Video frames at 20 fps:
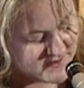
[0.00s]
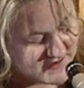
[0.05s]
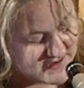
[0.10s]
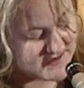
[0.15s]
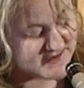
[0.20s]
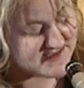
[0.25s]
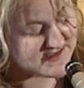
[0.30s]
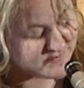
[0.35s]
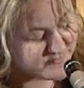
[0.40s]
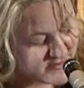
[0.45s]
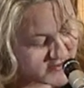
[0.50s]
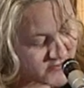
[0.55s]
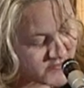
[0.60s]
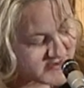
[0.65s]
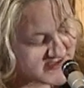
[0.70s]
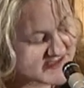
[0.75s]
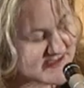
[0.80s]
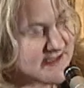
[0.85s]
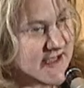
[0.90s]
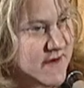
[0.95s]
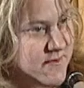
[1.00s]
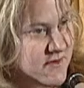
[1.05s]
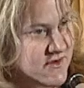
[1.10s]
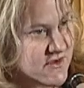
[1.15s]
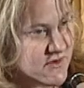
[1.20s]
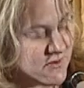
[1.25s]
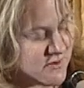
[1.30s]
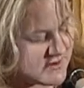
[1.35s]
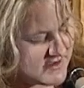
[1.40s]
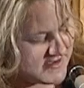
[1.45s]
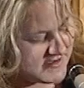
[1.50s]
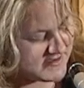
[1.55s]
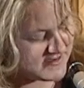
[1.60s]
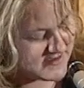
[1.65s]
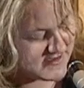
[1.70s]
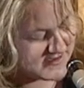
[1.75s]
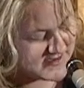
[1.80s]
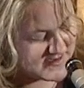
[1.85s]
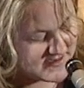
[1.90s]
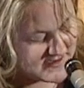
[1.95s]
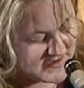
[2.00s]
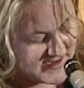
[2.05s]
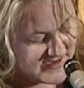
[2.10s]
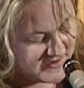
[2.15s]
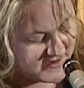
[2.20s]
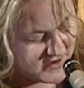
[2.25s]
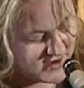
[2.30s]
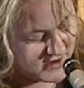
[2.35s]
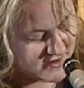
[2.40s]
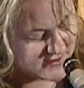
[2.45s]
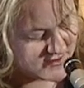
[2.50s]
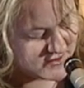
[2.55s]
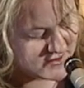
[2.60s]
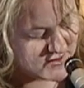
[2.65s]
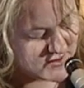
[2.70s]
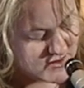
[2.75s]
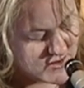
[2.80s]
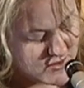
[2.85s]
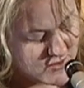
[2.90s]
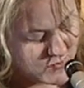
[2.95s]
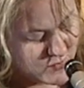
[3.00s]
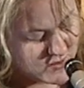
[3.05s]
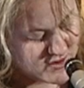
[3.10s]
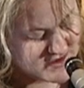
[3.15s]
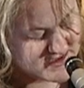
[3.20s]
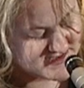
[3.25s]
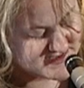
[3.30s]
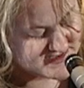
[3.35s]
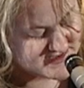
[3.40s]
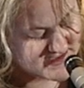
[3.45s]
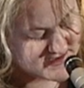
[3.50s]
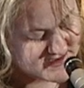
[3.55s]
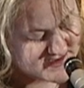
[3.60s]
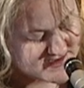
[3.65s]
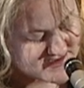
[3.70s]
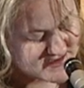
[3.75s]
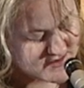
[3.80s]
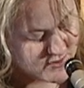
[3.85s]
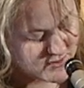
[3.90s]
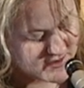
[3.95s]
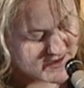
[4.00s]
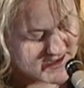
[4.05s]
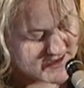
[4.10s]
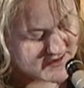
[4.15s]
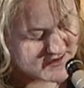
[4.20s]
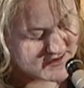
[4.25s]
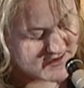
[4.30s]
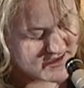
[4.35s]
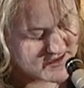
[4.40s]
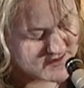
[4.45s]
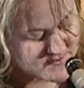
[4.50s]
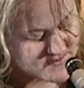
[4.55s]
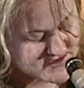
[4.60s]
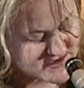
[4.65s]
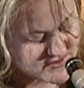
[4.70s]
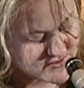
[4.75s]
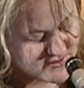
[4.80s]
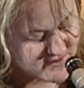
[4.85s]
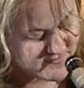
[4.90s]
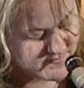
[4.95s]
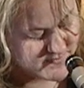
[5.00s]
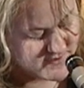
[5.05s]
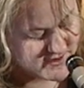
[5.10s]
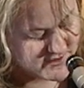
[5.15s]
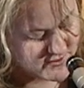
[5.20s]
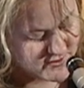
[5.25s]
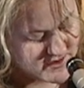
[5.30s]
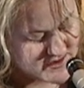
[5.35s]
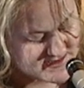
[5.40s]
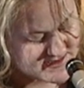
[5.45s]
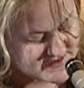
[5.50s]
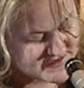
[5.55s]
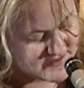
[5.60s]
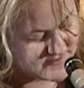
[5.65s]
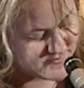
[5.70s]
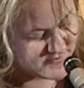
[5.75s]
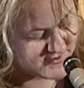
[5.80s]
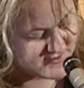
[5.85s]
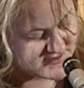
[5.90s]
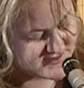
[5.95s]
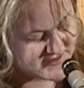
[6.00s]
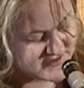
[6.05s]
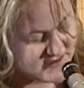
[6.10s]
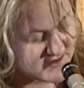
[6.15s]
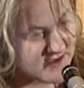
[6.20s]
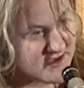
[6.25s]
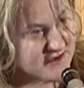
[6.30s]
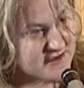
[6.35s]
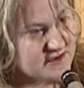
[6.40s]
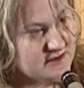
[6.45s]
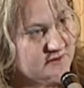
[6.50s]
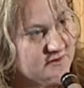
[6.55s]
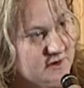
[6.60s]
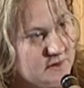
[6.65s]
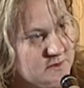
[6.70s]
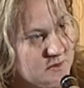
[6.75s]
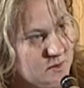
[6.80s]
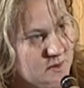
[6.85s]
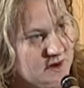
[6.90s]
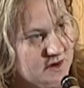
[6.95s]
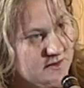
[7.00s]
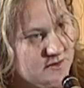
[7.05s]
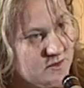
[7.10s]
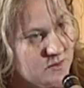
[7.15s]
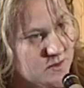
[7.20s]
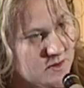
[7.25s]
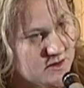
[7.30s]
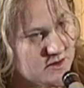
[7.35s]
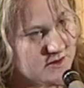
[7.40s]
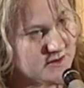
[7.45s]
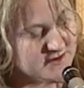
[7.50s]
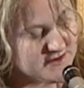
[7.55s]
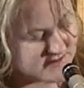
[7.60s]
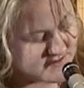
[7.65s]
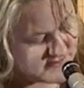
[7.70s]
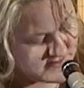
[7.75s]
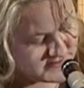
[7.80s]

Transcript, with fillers: Experiments Laboratory at Goddard, where he studies the organic chemistry of meteorite samples collected from around the world.